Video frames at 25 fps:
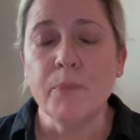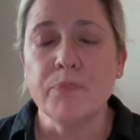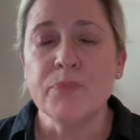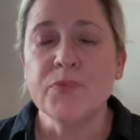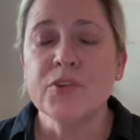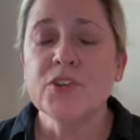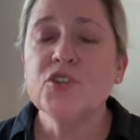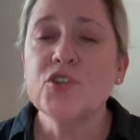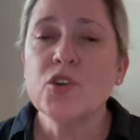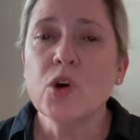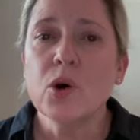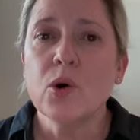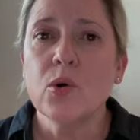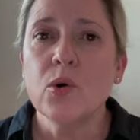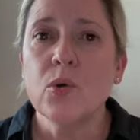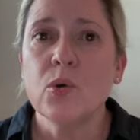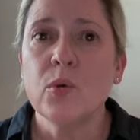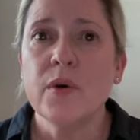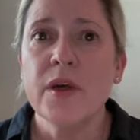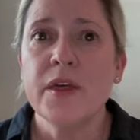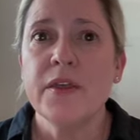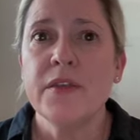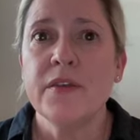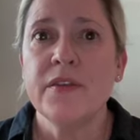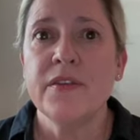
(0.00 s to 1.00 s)

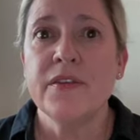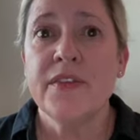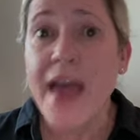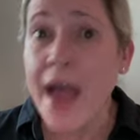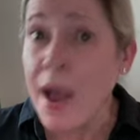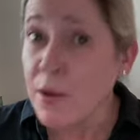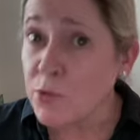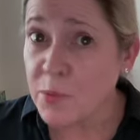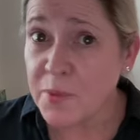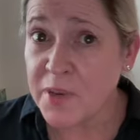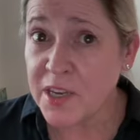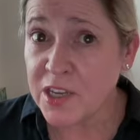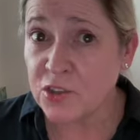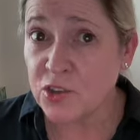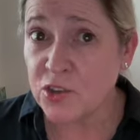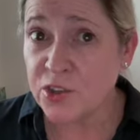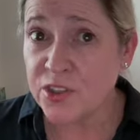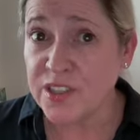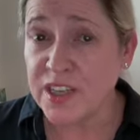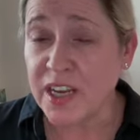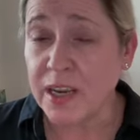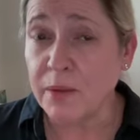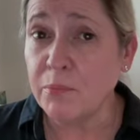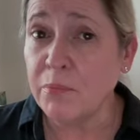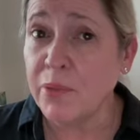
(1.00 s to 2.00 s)
So that will be
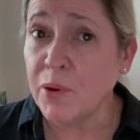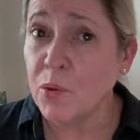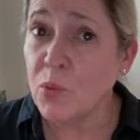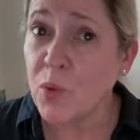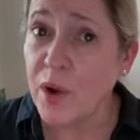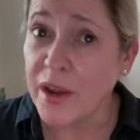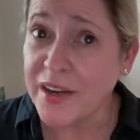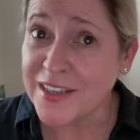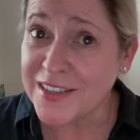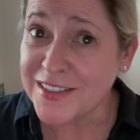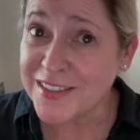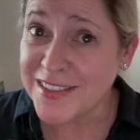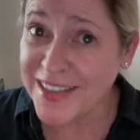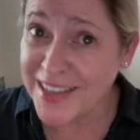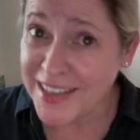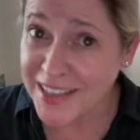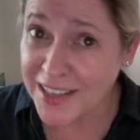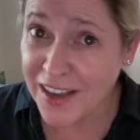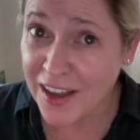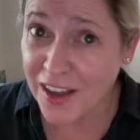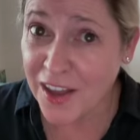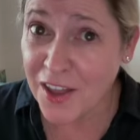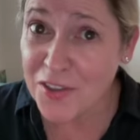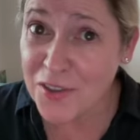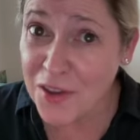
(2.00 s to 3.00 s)
interesting. But what is
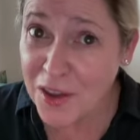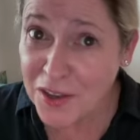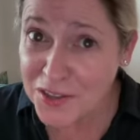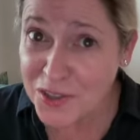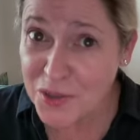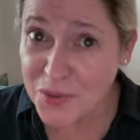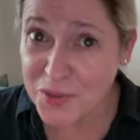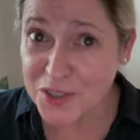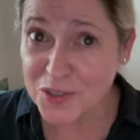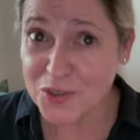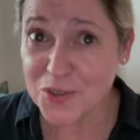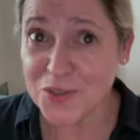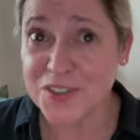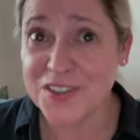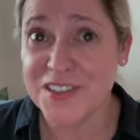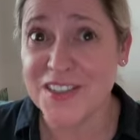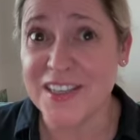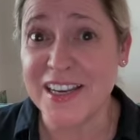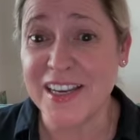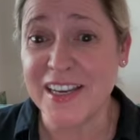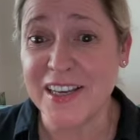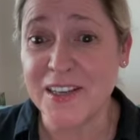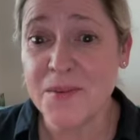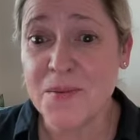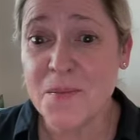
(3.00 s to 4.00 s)
also
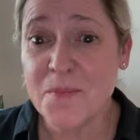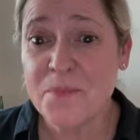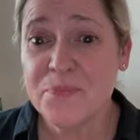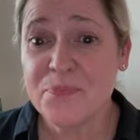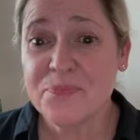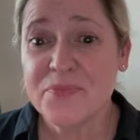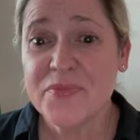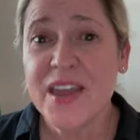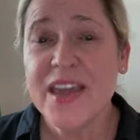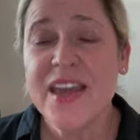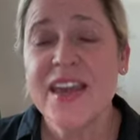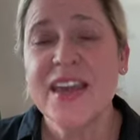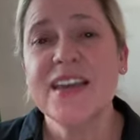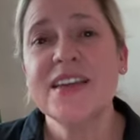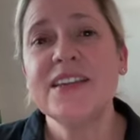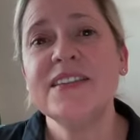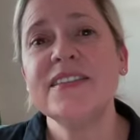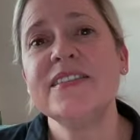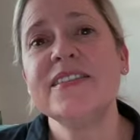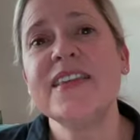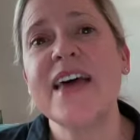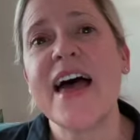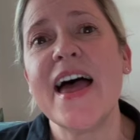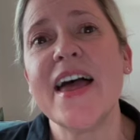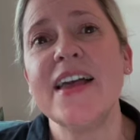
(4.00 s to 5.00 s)
interesting
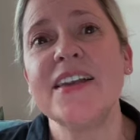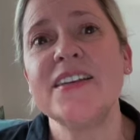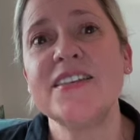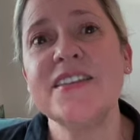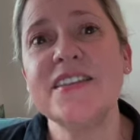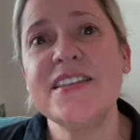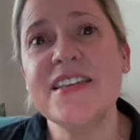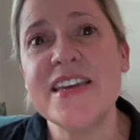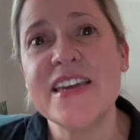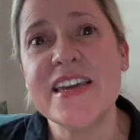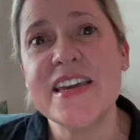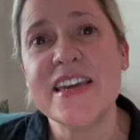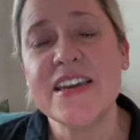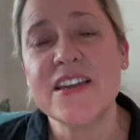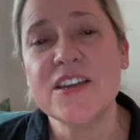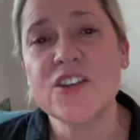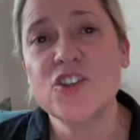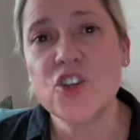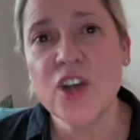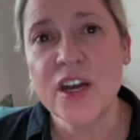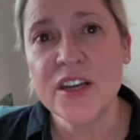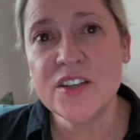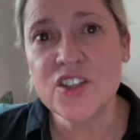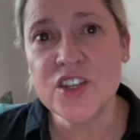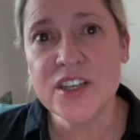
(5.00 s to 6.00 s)
is that the
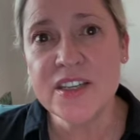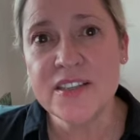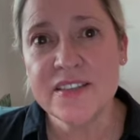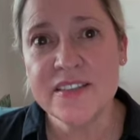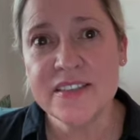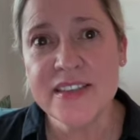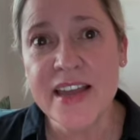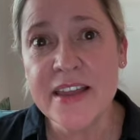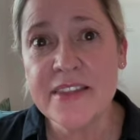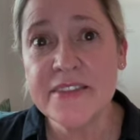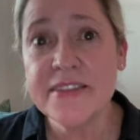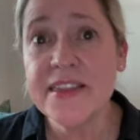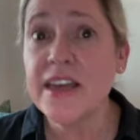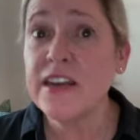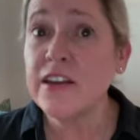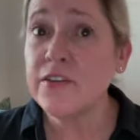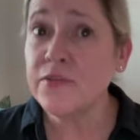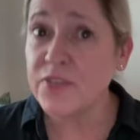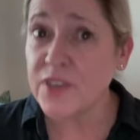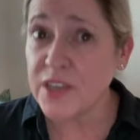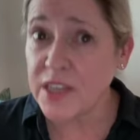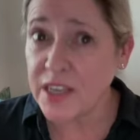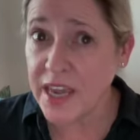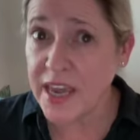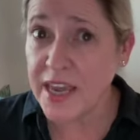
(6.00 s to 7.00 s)
judge has said that
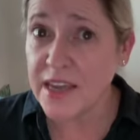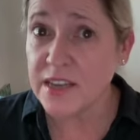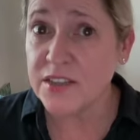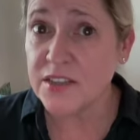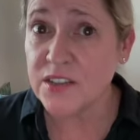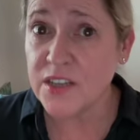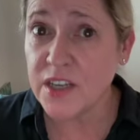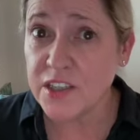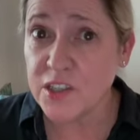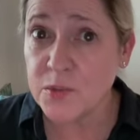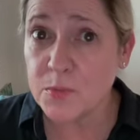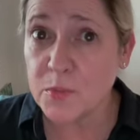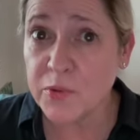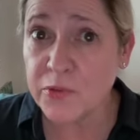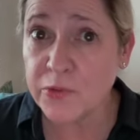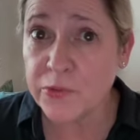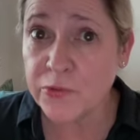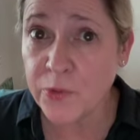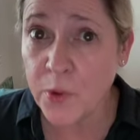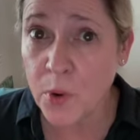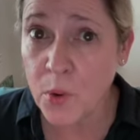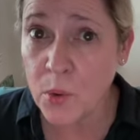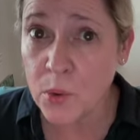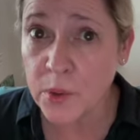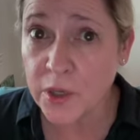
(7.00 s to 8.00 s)
if the case does move
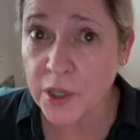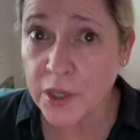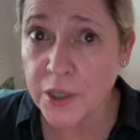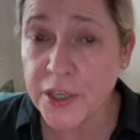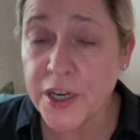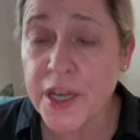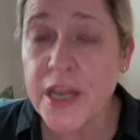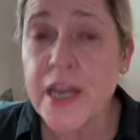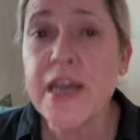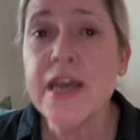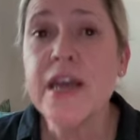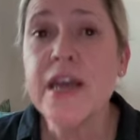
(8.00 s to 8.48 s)
forward,